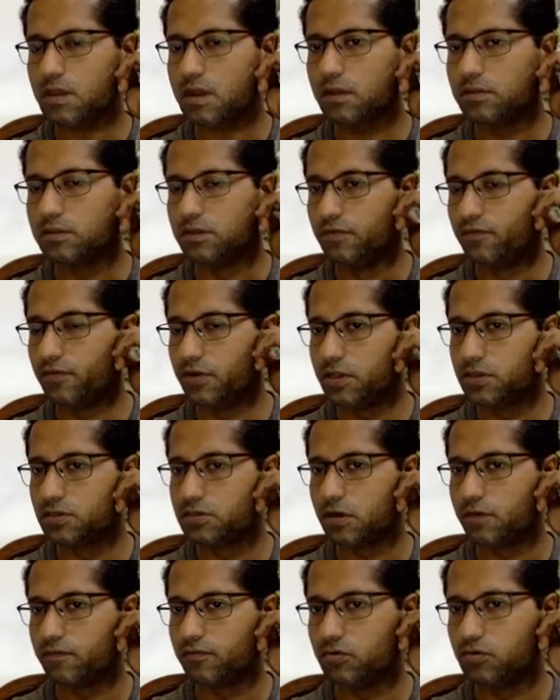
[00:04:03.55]

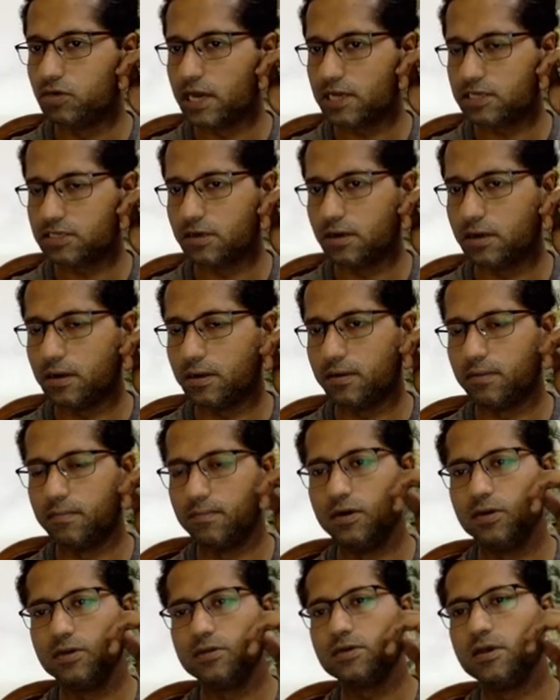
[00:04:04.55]
difference of two rational
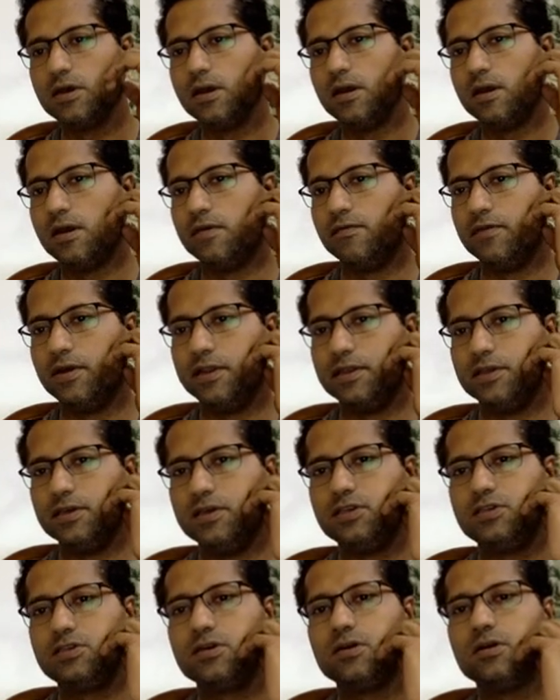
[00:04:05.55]
numbers, where
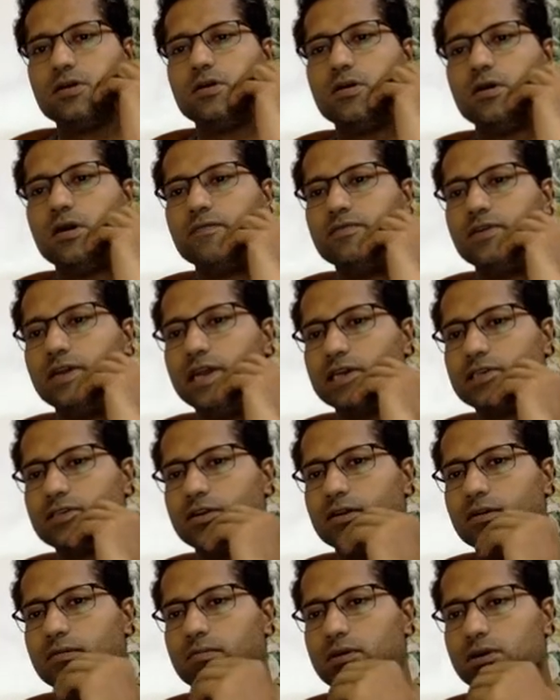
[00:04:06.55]
each of the
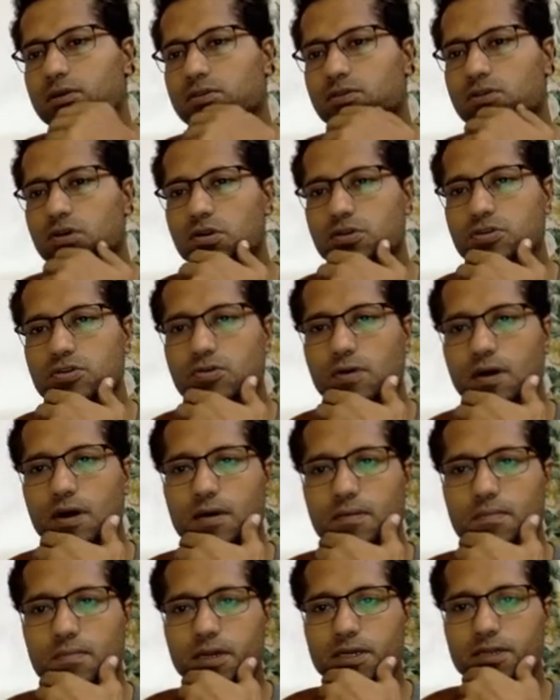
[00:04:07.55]
rational numbers is also
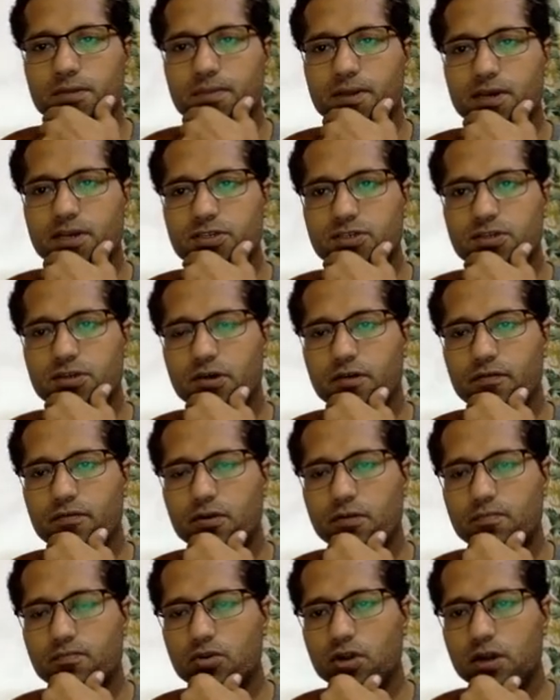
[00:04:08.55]
a multiplication of
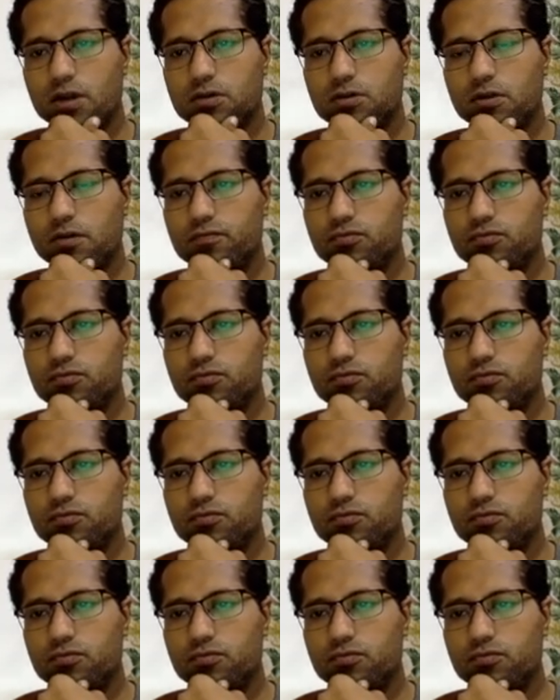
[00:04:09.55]
a product of